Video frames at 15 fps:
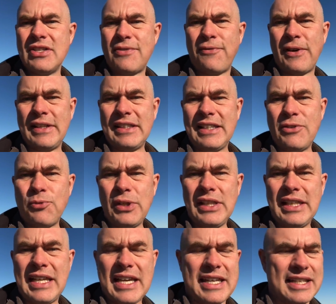is finally
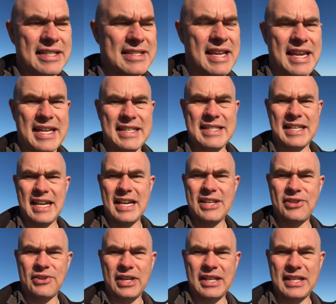really getting its act
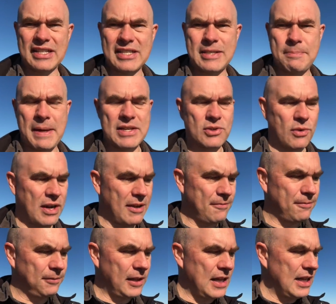together, getting its
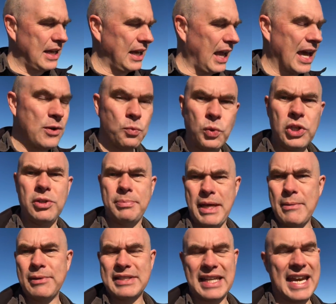spacecraft flying, and will
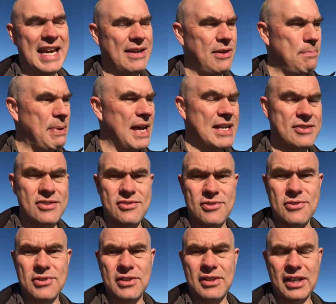be able to carry
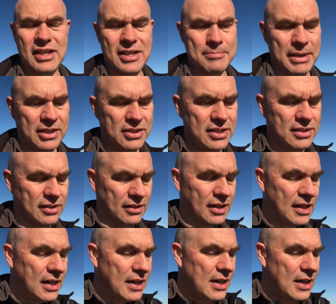passengers in the coming year.